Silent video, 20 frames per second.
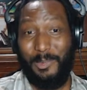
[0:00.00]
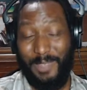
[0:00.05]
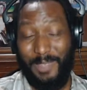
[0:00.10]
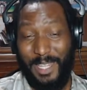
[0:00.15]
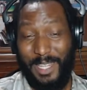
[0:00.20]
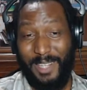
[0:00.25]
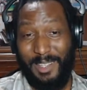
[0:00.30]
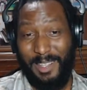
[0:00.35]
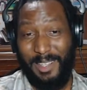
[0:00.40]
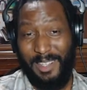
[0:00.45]

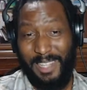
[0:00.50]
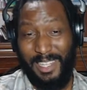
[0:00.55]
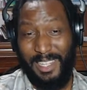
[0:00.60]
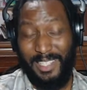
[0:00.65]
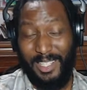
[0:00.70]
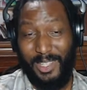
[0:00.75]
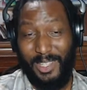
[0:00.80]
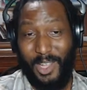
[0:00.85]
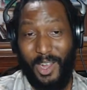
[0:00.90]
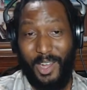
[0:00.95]
There's a
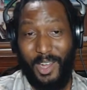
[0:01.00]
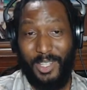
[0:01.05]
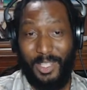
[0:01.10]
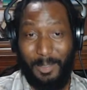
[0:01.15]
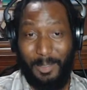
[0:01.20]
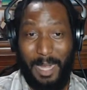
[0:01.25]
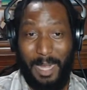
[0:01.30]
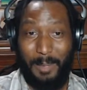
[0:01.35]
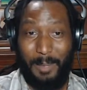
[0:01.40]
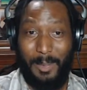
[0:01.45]
large
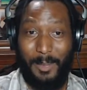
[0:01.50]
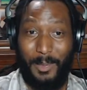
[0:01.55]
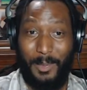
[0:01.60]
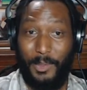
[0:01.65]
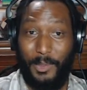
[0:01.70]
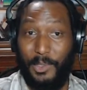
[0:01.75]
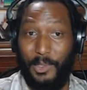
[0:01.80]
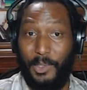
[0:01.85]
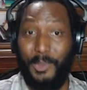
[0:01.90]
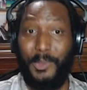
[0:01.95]
amount of people who
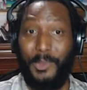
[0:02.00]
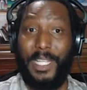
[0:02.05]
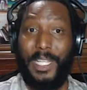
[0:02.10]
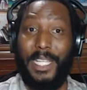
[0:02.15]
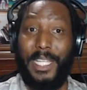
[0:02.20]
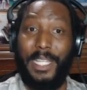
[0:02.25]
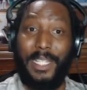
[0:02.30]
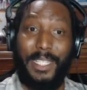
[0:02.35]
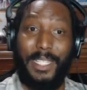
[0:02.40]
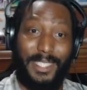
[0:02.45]
do
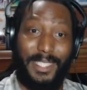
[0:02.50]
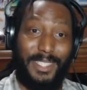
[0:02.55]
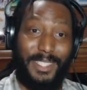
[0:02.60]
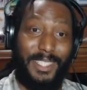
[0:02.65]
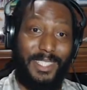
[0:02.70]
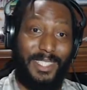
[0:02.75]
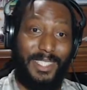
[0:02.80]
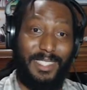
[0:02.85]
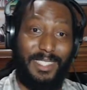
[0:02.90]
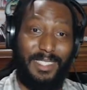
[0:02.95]
read. It's
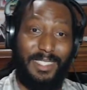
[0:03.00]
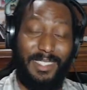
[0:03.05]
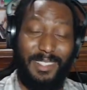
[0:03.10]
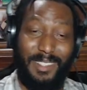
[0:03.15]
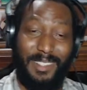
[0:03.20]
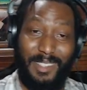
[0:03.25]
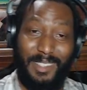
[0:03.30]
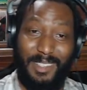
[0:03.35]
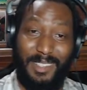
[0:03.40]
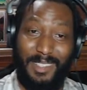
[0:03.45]
just
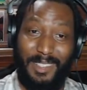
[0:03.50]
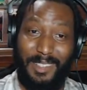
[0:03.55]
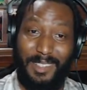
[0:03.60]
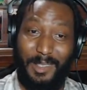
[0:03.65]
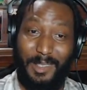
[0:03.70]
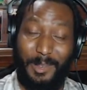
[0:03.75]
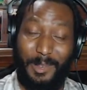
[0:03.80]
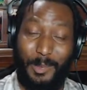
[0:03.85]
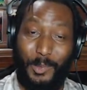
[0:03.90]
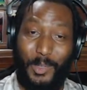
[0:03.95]

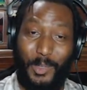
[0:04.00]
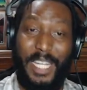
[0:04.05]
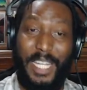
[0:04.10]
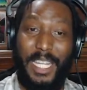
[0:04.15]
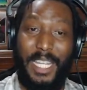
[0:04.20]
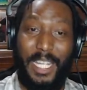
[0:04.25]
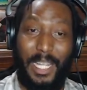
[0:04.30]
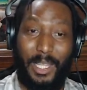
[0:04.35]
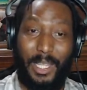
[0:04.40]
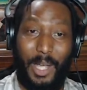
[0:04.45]

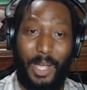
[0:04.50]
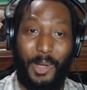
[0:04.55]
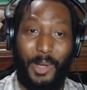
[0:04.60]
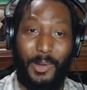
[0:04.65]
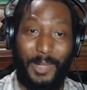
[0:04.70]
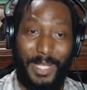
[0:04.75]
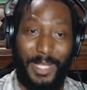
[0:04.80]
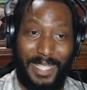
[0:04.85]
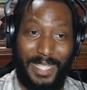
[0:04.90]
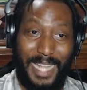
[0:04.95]
reading alone
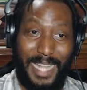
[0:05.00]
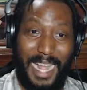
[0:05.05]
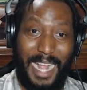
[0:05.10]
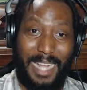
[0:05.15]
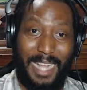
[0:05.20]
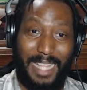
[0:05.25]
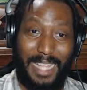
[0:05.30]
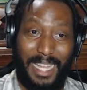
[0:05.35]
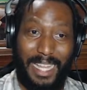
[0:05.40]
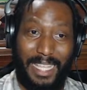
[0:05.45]
is
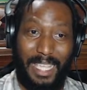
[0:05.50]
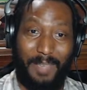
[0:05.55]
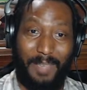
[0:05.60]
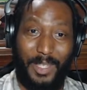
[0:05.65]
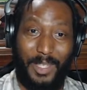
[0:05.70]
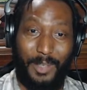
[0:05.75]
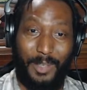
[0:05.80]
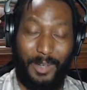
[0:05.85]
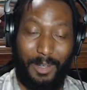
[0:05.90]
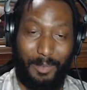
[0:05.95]
not like giving
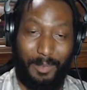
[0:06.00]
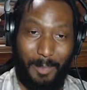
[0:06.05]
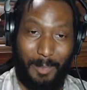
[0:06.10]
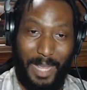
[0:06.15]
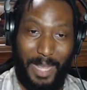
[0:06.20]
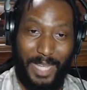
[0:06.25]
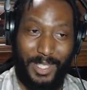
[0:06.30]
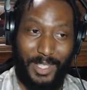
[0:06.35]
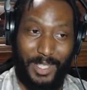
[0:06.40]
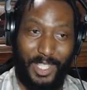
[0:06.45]
you
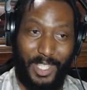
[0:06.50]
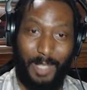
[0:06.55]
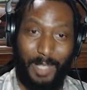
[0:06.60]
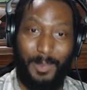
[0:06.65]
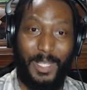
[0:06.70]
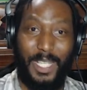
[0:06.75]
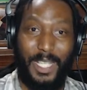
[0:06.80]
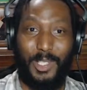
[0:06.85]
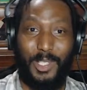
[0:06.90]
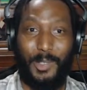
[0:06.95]
information. Just
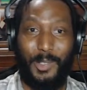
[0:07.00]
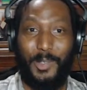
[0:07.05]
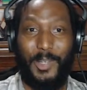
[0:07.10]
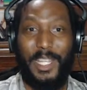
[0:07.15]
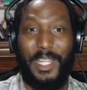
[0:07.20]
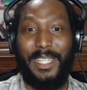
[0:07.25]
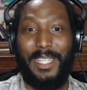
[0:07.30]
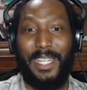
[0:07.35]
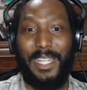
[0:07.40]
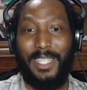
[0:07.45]
because you
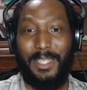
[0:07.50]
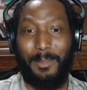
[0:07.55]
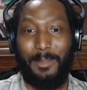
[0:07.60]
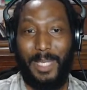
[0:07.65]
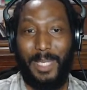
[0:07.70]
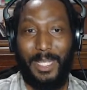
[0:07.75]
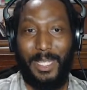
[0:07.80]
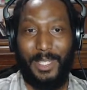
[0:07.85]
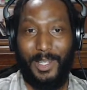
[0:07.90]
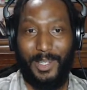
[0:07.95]
read doesn't
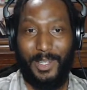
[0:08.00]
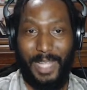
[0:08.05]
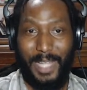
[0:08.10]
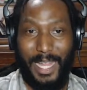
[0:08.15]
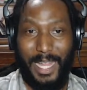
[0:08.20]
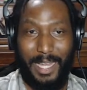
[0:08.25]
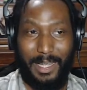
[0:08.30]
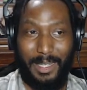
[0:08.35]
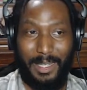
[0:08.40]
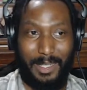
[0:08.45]
mean you're
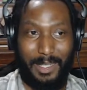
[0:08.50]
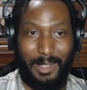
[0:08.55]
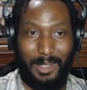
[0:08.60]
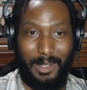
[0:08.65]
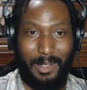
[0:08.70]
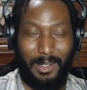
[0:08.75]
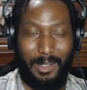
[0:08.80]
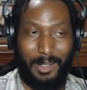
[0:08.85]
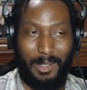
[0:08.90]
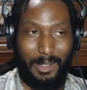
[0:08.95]
like
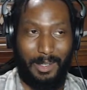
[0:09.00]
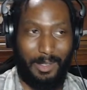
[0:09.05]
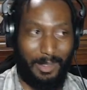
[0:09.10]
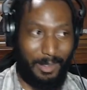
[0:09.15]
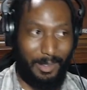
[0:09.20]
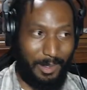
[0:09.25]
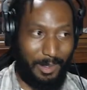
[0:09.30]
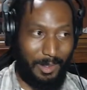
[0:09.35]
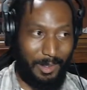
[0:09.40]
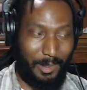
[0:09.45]

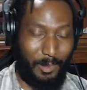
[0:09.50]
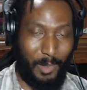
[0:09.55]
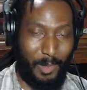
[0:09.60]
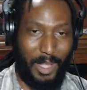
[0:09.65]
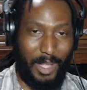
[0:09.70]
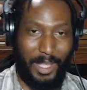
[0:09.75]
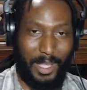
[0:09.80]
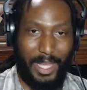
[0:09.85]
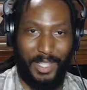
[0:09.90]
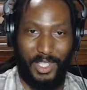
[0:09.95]

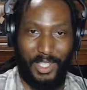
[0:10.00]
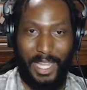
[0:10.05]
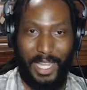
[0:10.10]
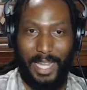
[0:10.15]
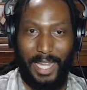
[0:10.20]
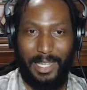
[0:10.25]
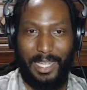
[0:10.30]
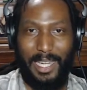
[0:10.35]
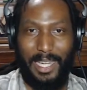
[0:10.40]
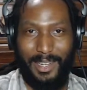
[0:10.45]
well
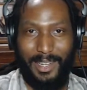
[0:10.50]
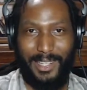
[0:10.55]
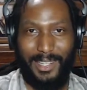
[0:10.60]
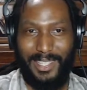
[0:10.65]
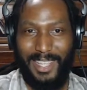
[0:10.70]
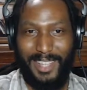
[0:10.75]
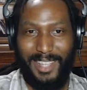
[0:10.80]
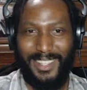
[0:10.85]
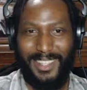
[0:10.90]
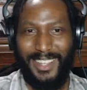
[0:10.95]
educated or
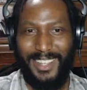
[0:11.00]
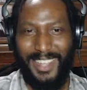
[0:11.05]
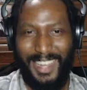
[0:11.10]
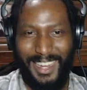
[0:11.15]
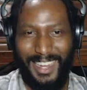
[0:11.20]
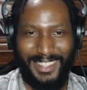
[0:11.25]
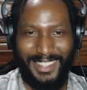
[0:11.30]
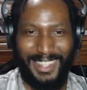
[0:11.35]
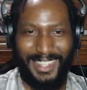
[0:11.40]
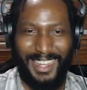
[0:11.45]
something
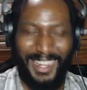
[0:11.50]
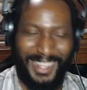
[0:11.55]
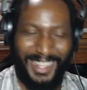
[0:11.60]
like that.